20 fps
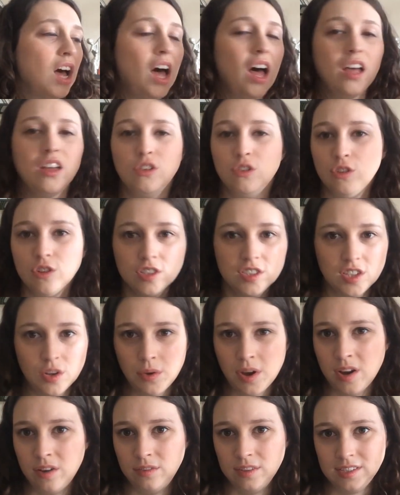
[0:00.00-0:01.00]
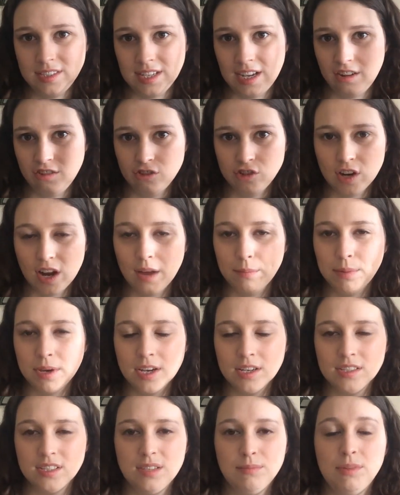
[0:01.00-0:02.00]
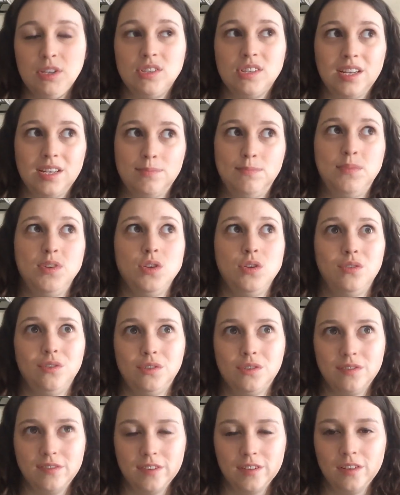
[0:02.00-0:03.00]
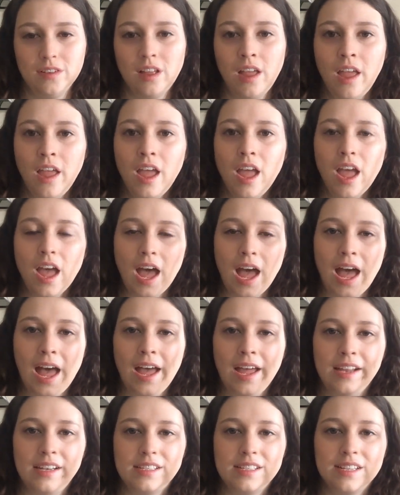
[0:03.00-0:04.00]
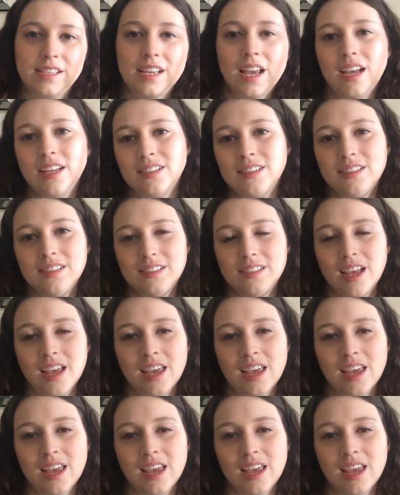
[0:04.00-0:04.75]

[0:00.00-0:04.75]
I also own the soundtrack because the music's beautiful, and yes,